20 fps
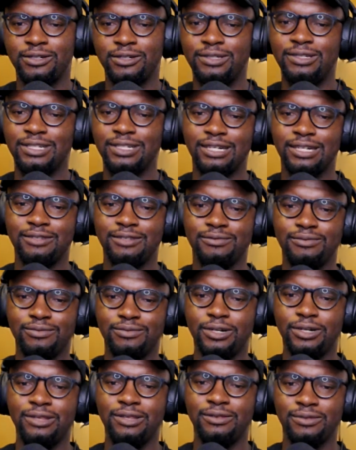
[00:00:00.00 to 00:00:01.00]
You kind of
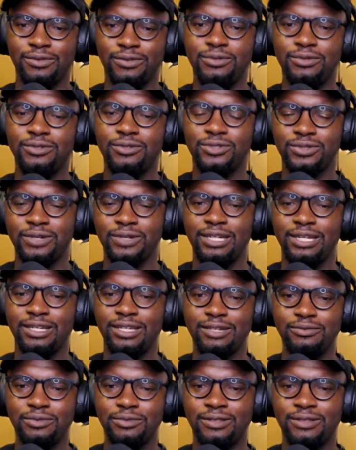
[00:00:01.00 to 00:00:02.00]
went through
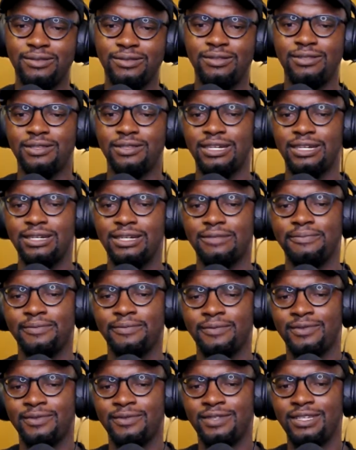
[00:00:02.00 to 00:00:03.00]
training with like
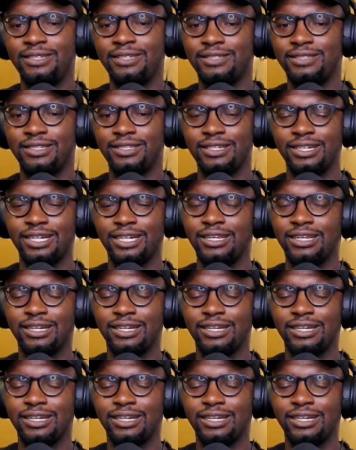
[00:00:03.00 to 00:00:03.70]
ETA.